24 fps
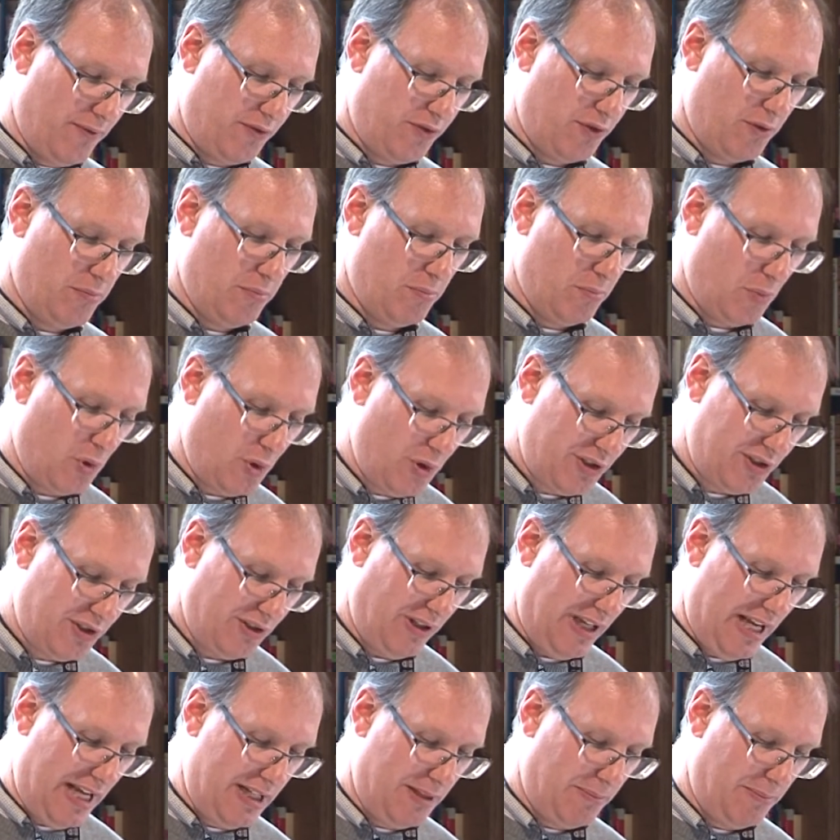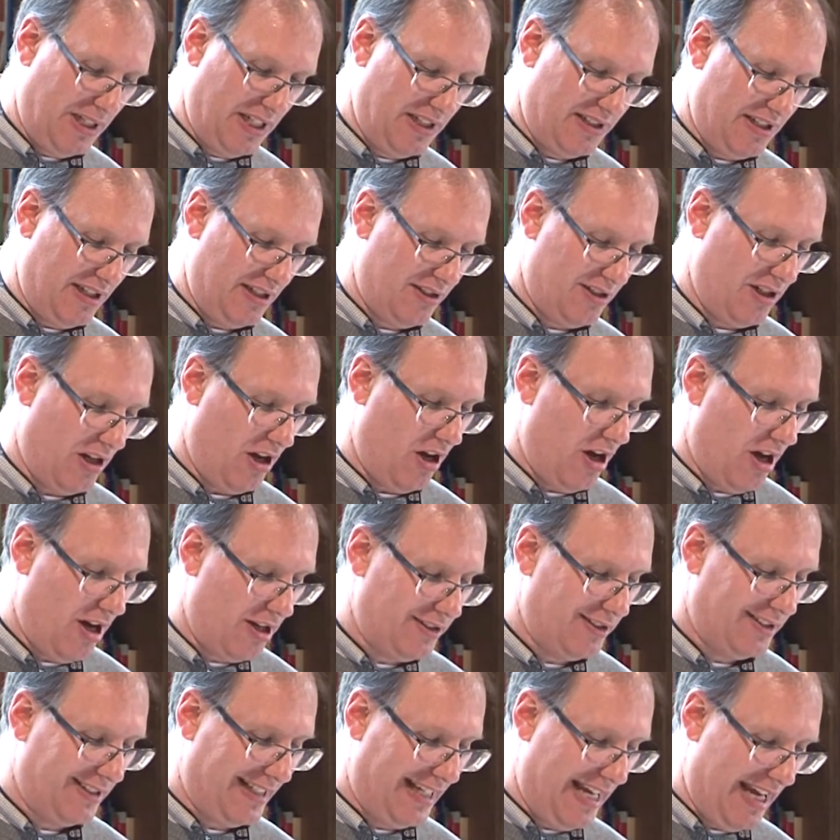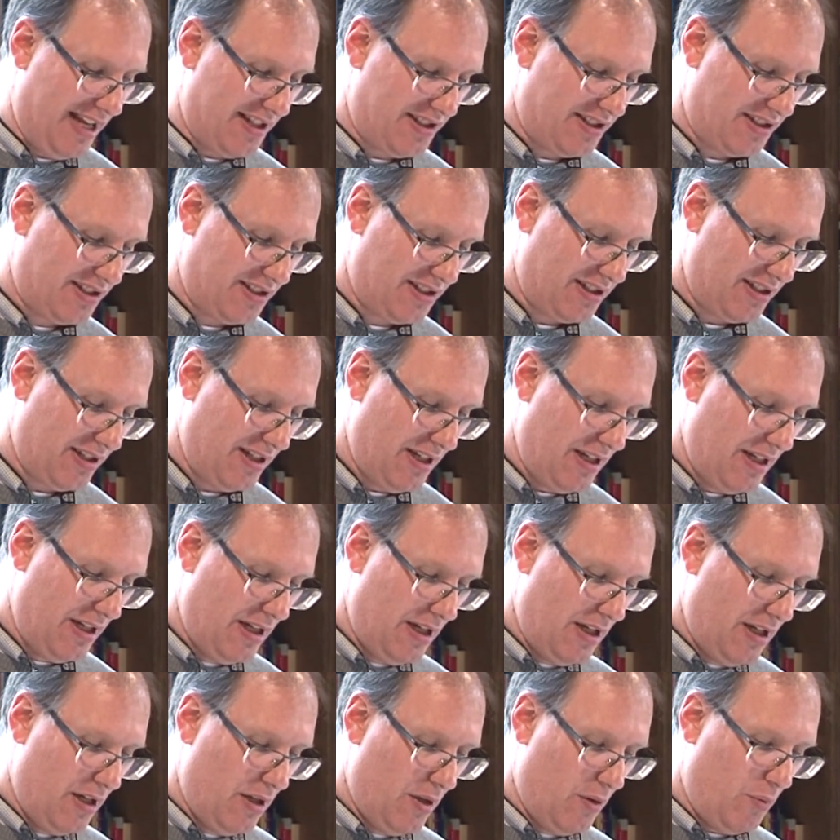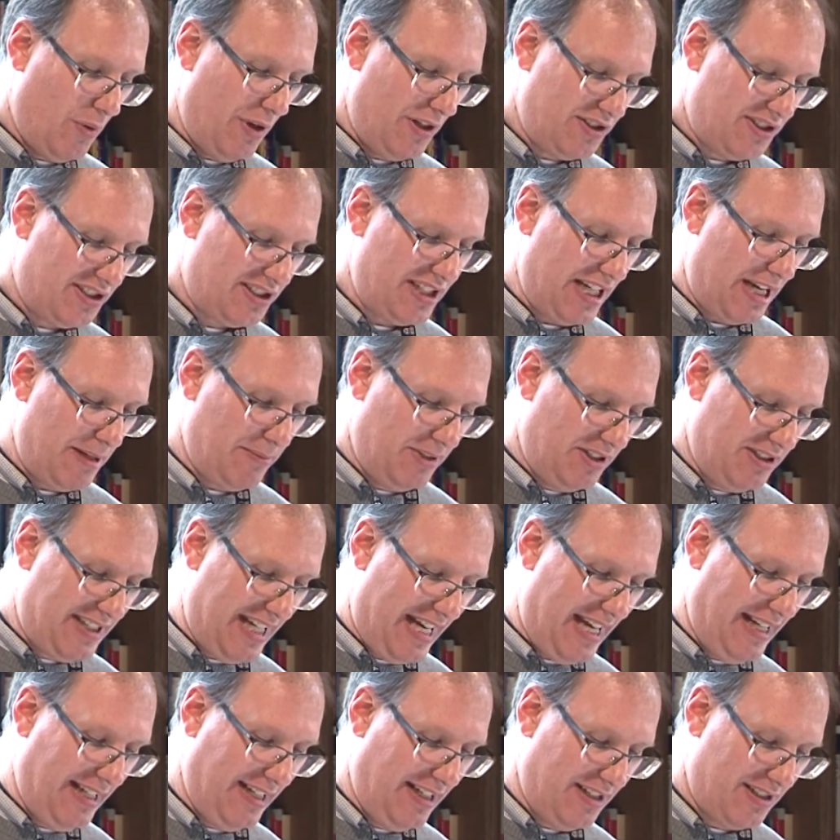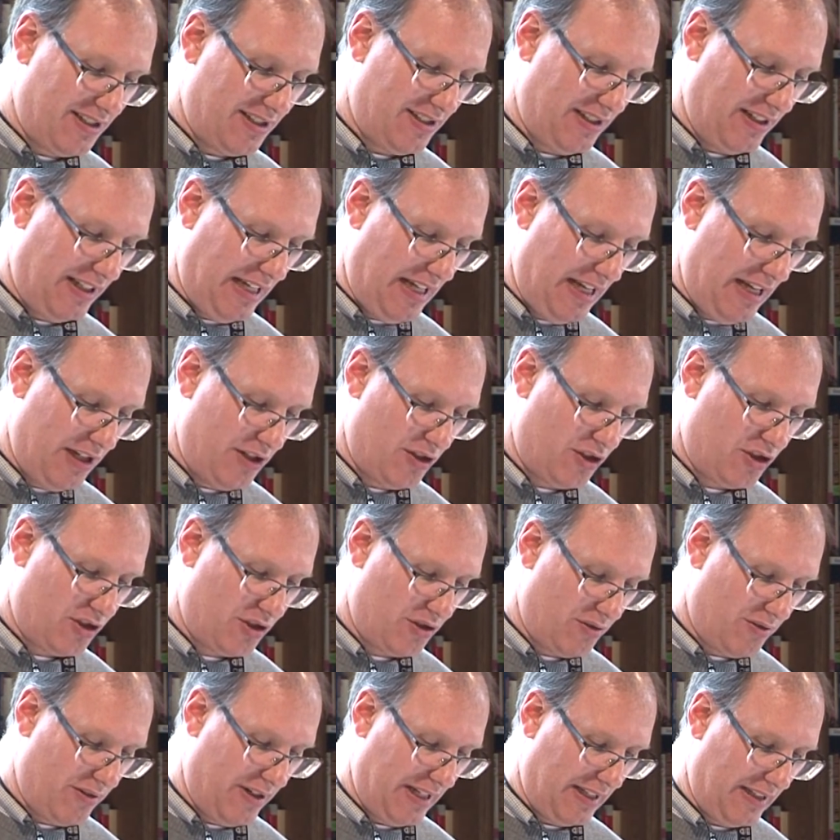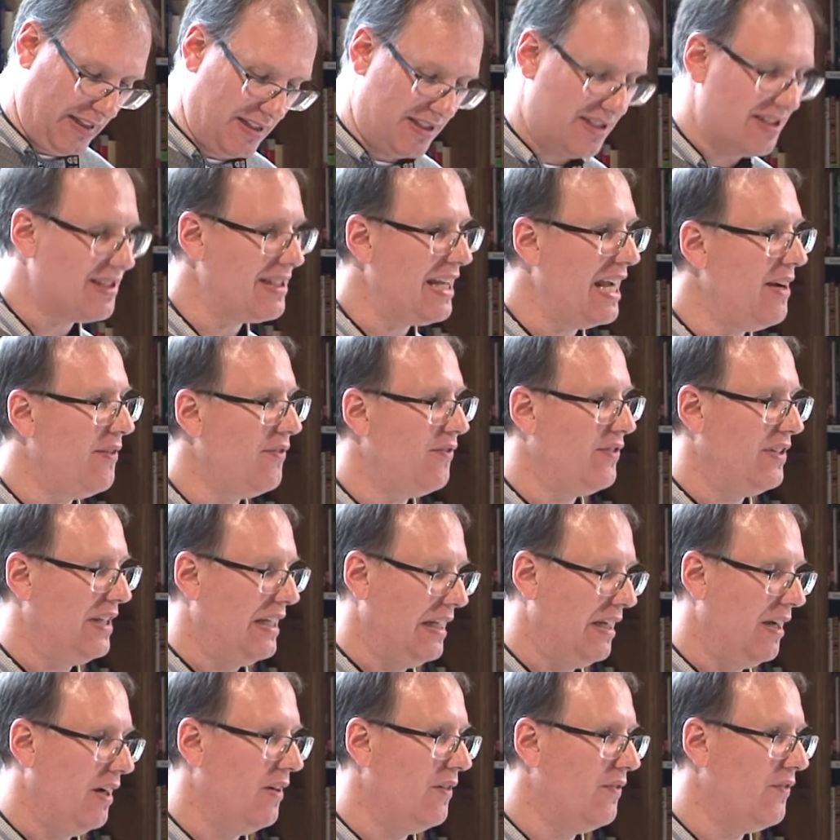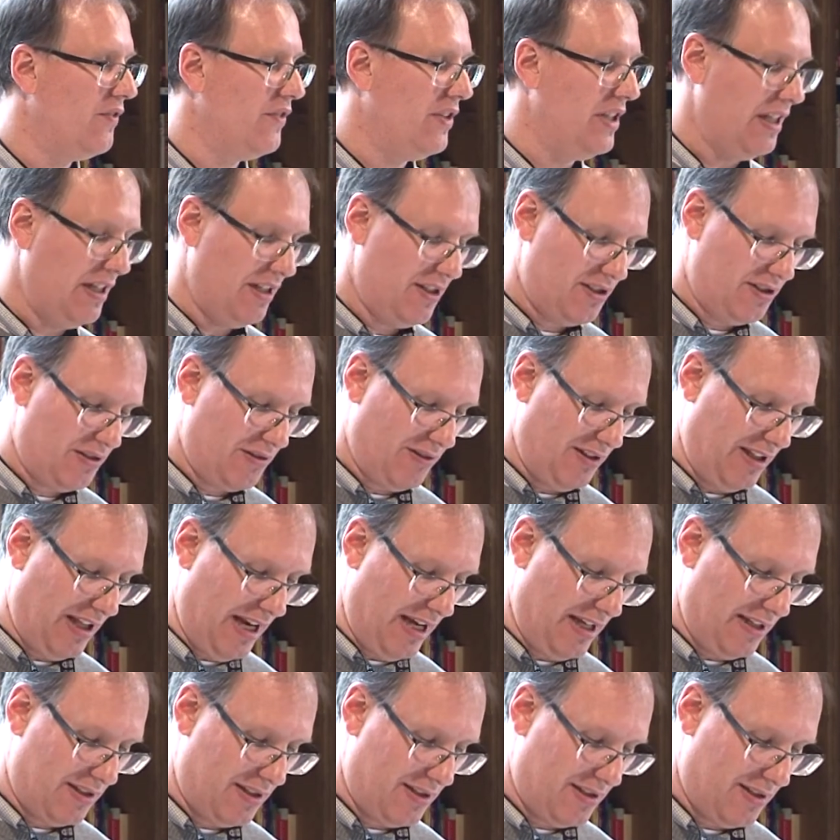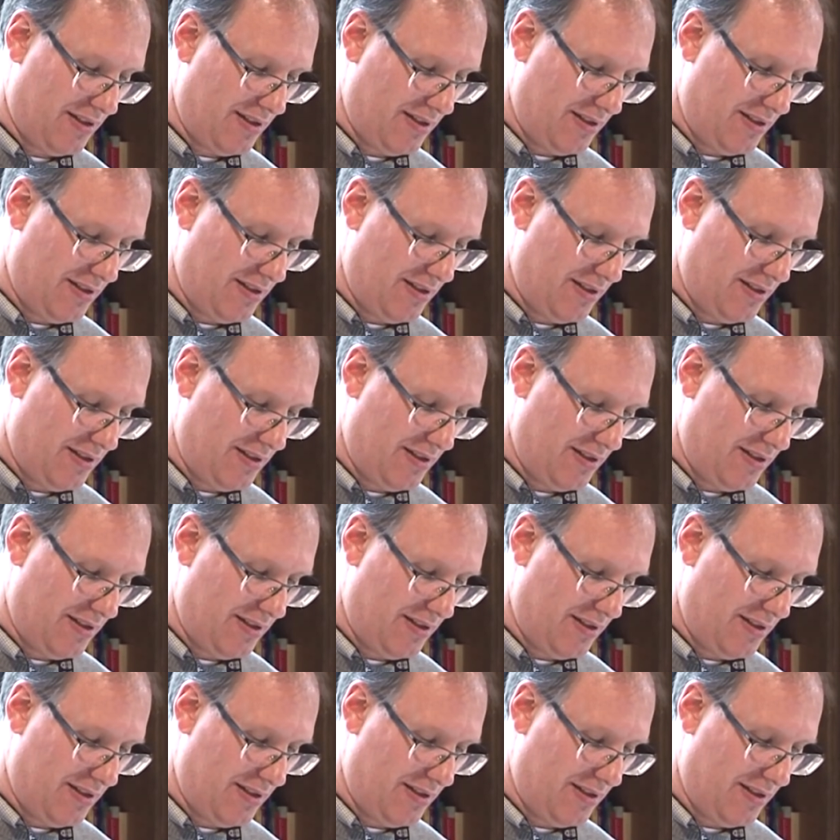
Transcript: from mortal enemies into honored guests while simultaneously ensuring the safety of the Israelites.